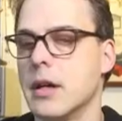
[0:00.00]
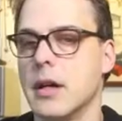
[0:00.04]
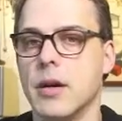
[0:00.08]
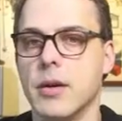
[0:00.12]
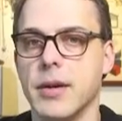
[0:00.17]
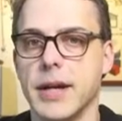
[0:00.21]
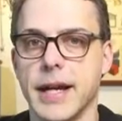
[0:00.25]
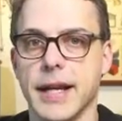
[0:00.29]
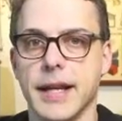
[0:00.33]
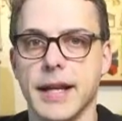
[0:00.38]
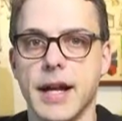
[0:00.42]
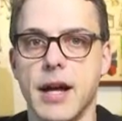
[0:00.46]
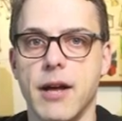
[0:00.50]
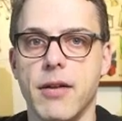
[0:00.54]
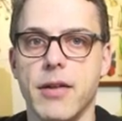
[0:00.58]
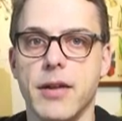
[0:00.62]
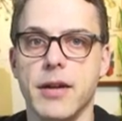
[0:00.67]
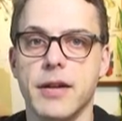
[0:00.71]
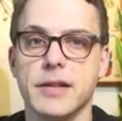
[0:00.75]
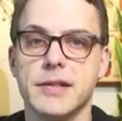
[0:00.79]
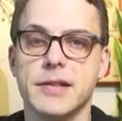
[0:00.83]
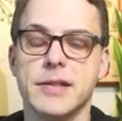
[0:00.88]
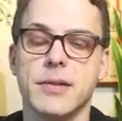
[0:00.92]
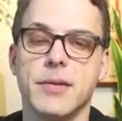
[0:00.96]
okay, now that
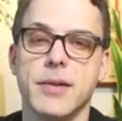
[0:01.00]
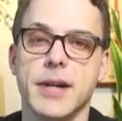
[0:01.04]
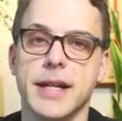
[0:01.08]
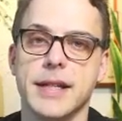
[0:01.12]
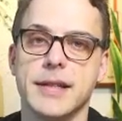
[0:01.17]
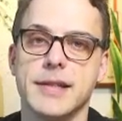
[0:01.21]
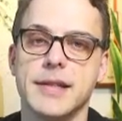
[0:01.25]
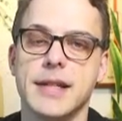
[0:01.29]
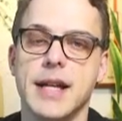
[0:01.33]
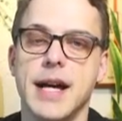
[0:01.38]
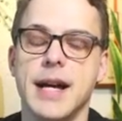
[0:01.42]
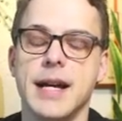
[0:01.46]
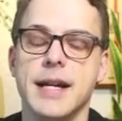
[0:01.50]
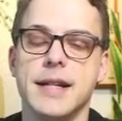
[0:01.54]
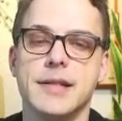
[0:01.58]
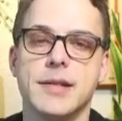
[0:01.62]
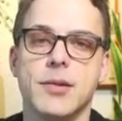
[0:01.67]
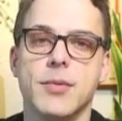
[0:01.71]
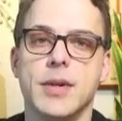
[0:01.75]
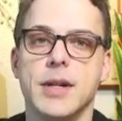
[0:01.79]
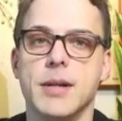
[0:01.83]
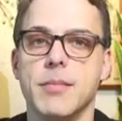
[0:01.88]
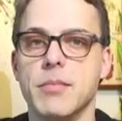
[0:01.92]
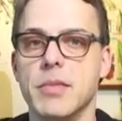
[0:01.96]
it's the right size, I
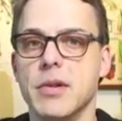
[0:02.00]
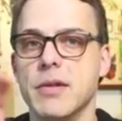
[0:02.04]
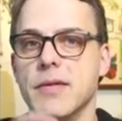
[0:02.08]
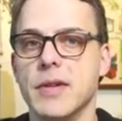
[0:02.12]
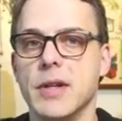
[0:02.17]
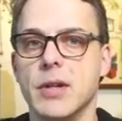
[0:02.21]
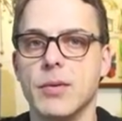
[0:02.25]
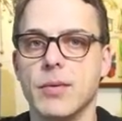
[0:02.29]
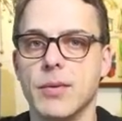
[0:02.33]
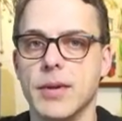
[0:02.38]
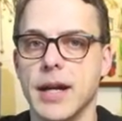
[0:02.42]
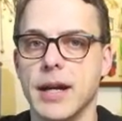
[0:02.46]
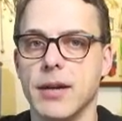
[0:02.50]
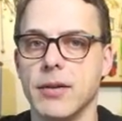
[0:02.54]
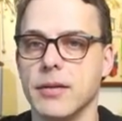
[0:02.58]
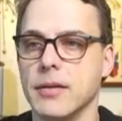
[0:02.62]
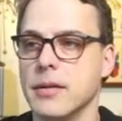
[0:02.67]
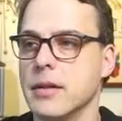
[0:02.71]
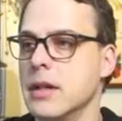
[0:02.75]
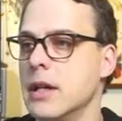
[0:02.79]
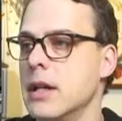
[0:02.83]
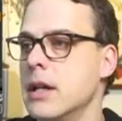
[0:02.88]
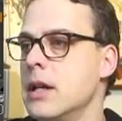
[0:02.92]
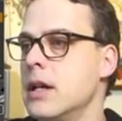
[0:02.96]
want to move it around.
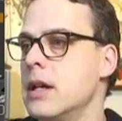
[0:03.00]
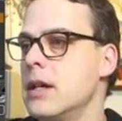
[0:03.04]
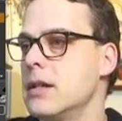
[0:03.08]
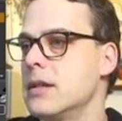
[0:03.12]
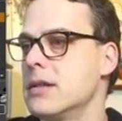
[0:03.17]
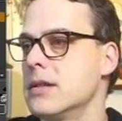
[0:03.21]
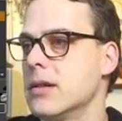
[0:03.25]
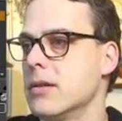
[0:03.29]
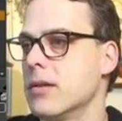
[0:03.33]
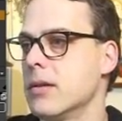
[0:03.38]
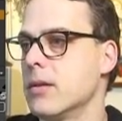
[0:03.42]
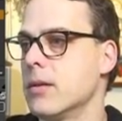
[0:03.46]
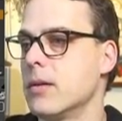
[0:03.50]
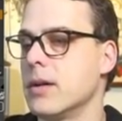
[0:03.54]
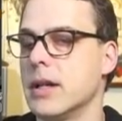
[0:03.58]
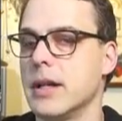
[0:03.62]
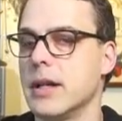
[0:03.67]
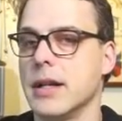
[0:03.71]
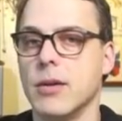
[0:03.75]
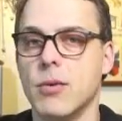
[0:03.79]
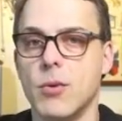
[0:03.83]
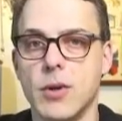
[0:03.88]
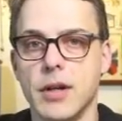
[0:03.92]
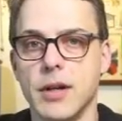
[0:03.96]
So
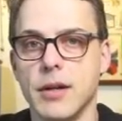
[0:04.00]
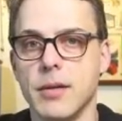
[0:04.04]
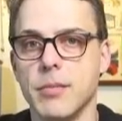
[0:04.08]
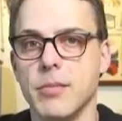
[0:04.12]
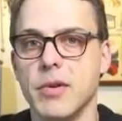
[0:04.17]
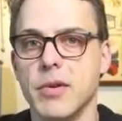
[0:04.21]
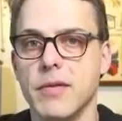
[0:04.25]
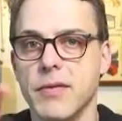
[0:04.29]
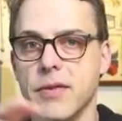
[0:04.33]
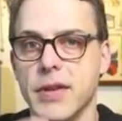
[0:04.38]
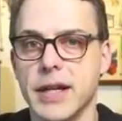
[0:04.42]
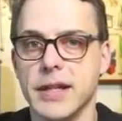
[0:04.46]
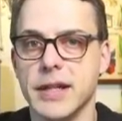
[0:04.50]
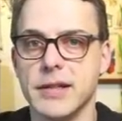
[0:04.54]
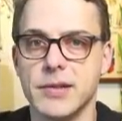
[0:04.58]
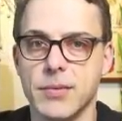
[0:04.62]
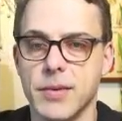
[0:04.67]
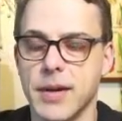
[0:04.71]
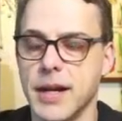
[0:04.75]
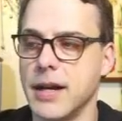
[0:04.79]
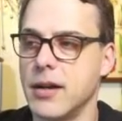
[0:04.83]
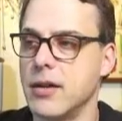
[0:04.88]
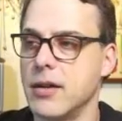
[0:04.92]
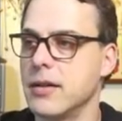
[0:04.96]
in order to move things
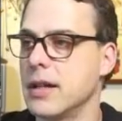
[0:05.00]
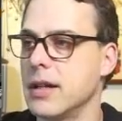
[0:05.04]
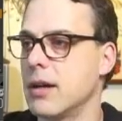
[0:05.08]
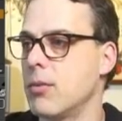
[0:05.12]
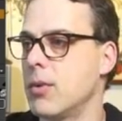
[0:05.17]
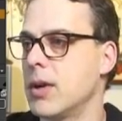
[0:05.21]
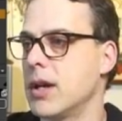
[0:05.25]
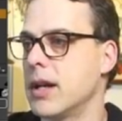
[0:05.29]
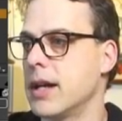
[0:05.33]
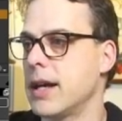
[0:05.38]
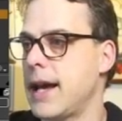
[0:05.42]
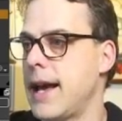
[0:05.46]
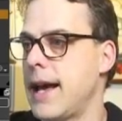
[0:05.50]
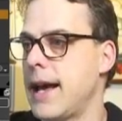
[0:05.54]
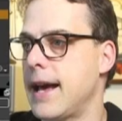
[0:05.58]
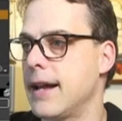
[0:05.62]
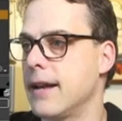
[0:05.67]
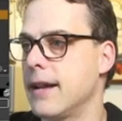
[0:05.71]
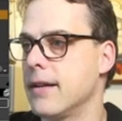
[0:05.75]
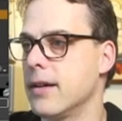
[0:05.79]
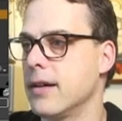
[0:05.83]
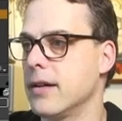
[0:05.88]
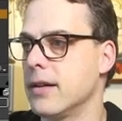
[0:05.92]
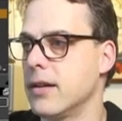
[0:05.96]
around, I want to
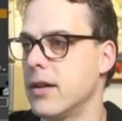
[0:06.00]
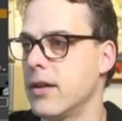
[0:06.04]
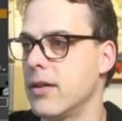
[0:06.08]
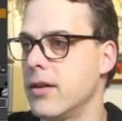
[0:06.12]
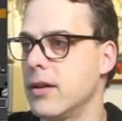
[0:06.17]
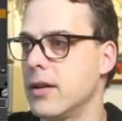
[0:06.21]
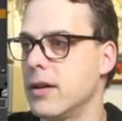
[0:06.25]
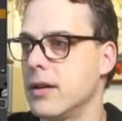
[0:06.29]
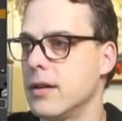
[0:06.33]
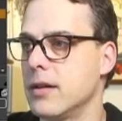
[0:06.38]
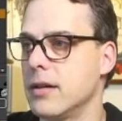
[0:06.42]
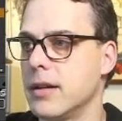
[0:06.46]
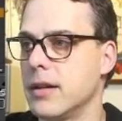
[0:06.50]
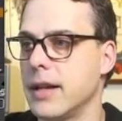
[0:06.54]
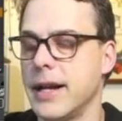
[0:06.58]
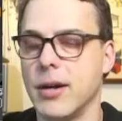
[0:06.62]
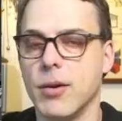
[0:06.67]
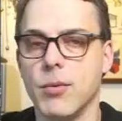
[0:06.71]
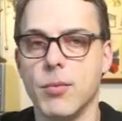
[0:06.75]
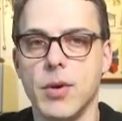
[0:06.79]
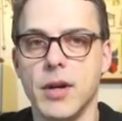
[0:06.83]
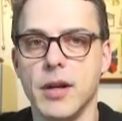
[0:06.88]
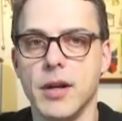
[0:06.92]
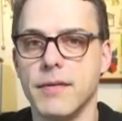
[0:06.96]
add another
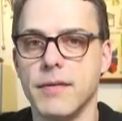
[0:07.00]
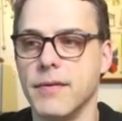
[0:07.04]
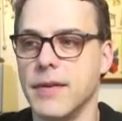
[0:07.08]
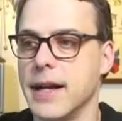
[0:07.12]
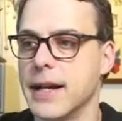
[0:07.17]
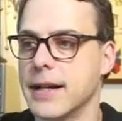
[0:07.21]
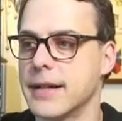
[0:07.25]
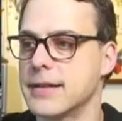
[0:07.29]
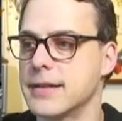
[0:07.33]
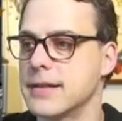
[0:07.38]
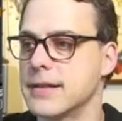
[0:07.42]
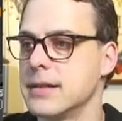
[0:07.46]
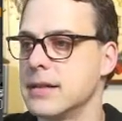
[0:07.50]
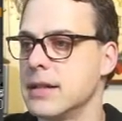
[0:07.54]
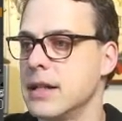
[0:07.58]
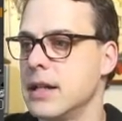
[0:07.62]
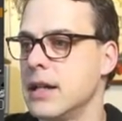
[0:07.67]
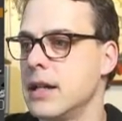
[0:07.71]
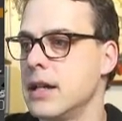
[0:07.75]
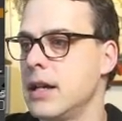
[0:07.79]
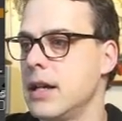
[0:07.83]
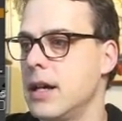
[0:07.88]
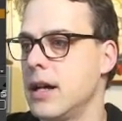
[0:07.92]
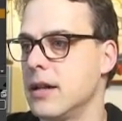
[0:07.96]
layer one effects.
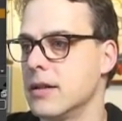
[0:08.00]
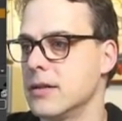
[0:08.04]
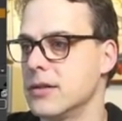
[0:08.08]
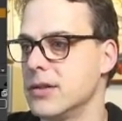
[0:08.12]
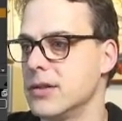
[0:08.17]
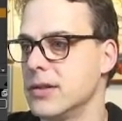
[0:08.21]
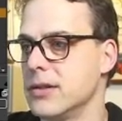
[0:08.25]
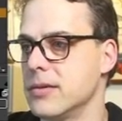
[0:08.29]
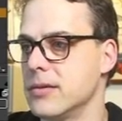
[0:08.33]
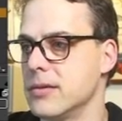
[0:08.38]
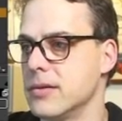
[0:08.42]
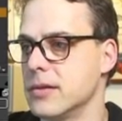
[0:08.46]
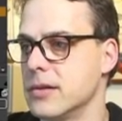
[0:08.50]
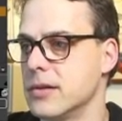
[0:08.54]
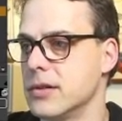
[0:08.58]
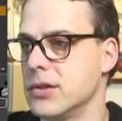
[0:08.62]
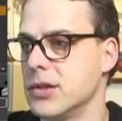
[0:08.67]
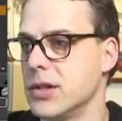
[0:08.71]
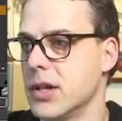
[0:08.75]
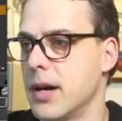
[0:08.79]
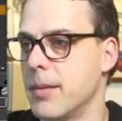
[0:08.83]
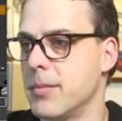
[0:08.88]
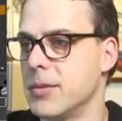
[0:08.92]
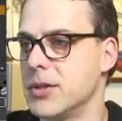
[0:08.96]
I'll choose
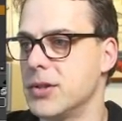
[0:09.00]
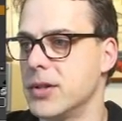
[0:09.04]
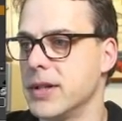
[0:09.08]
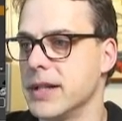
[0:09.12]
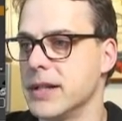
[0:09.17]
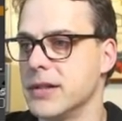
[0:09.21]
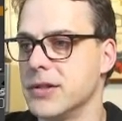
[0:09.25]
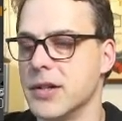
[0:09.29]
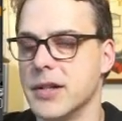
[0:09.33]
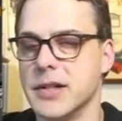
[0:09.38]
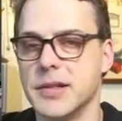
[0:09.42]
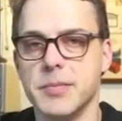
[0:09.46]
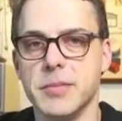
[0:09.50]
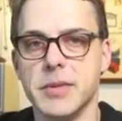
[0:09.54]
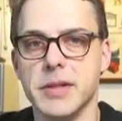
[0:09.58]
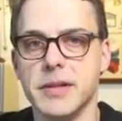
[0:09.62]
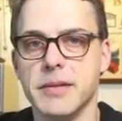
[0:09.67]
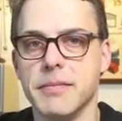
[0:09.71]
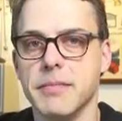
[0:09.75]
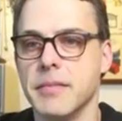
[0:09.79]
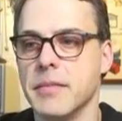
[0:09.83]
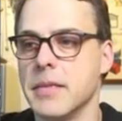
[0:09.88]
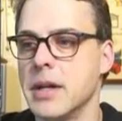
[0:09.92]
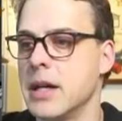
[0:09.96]
geometry adjustment